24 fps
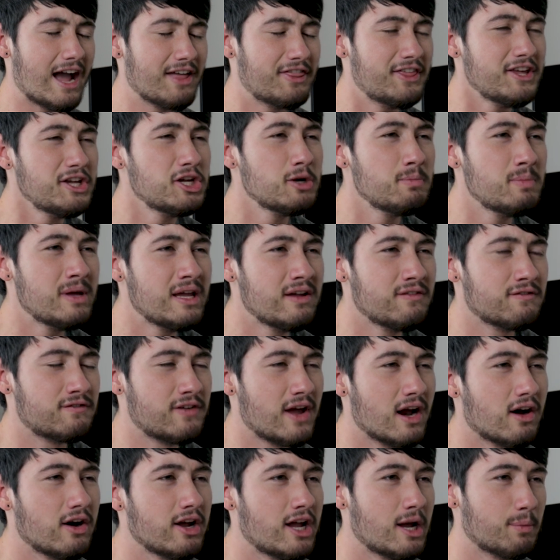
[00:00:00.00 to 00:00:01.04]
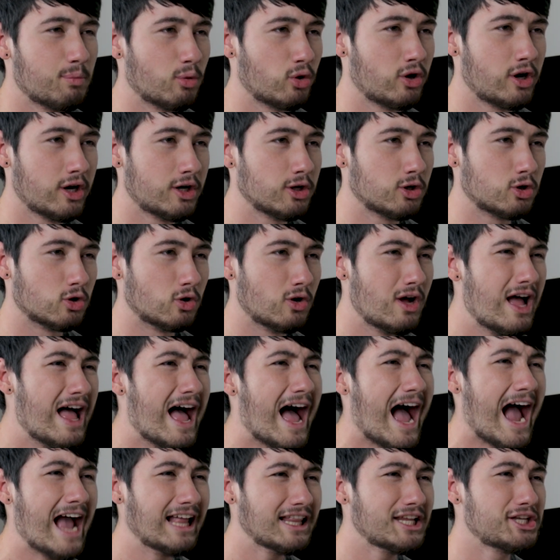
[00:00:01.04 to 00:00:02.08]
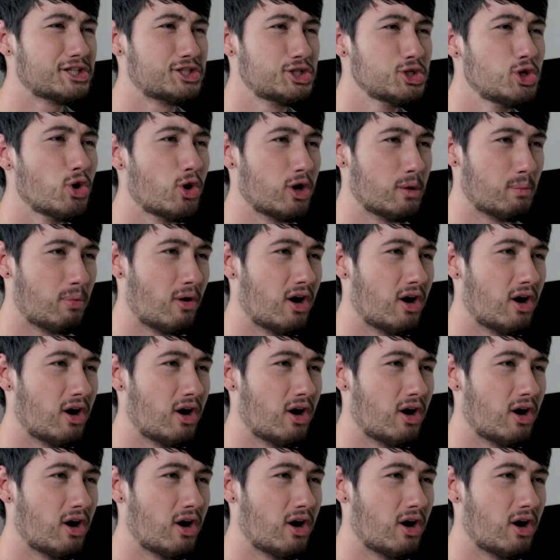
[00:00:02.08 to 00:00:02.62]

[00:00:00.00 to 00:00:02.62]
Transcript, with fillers: I think you're being very hypocritical. I let you go to